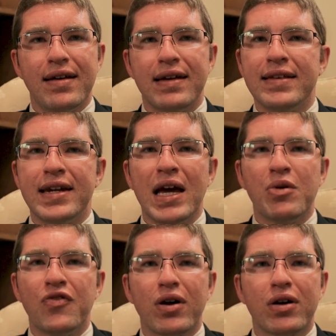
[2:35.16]
In the
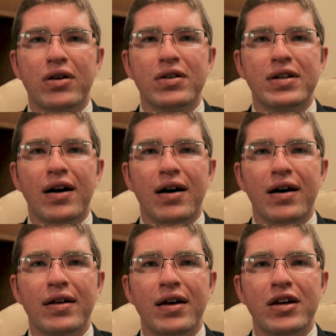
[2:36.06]
name of our good
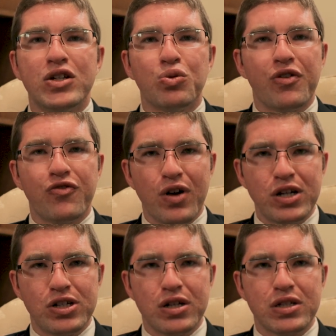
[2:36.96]
God, to
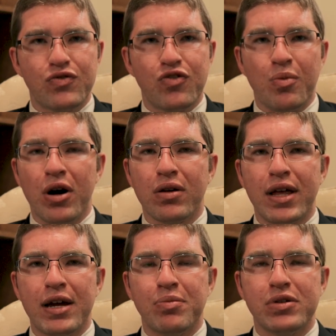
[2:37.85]
refresh us from our
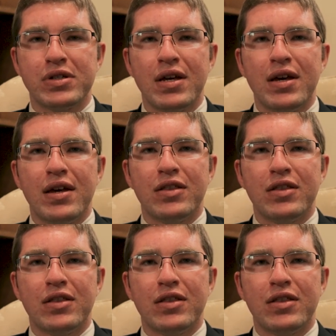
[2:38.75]
labors,